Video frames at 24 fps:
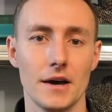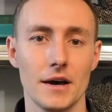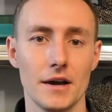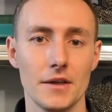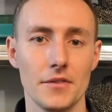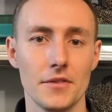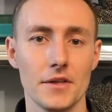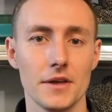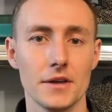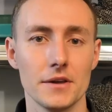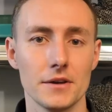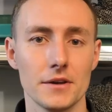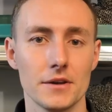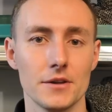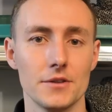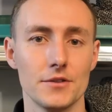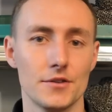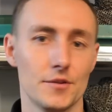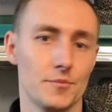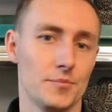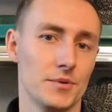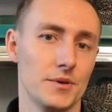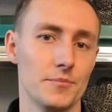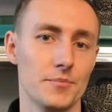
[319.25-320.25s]
I think
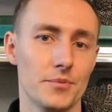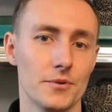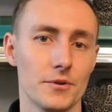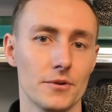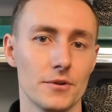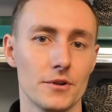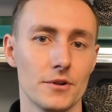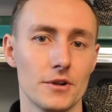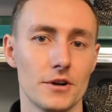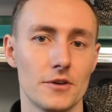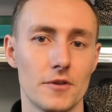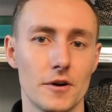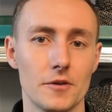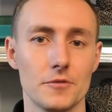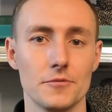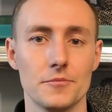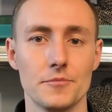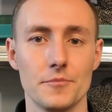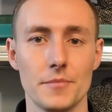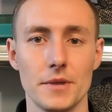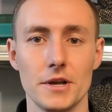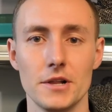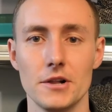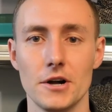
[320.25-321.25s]
the people
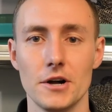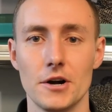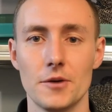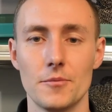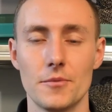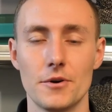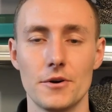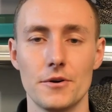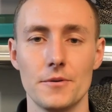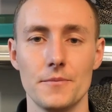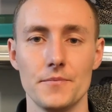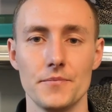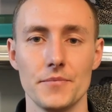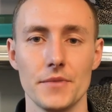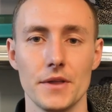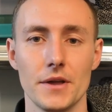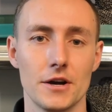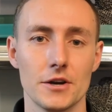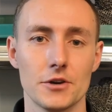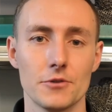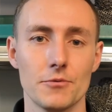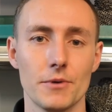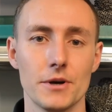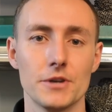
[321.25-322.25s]
around Mail Armor
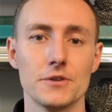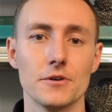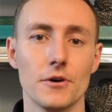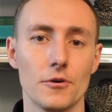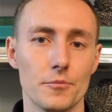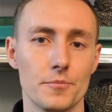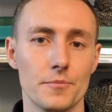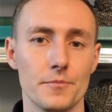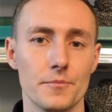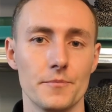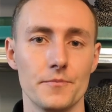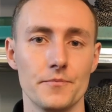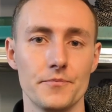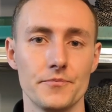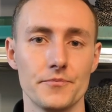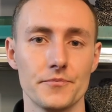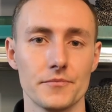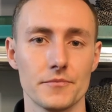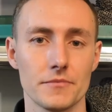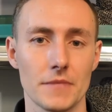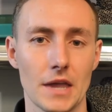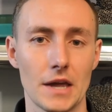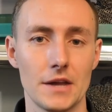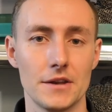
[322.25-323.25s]
are quite open,
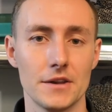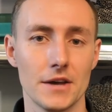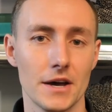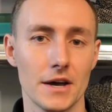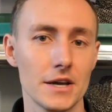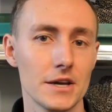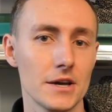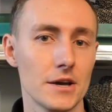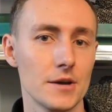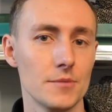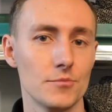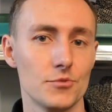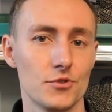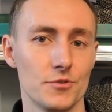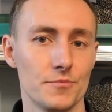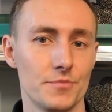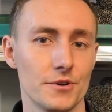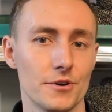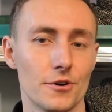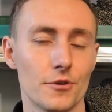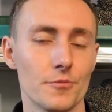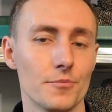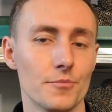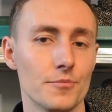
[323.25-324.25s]
and I aim to
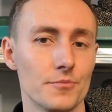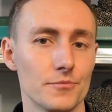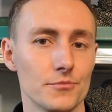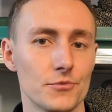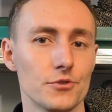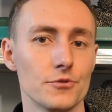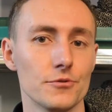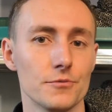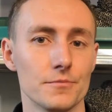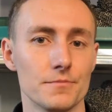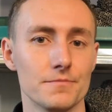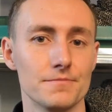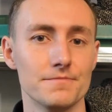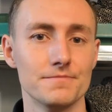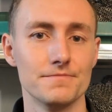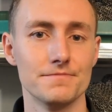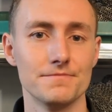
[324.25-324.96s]
be open too.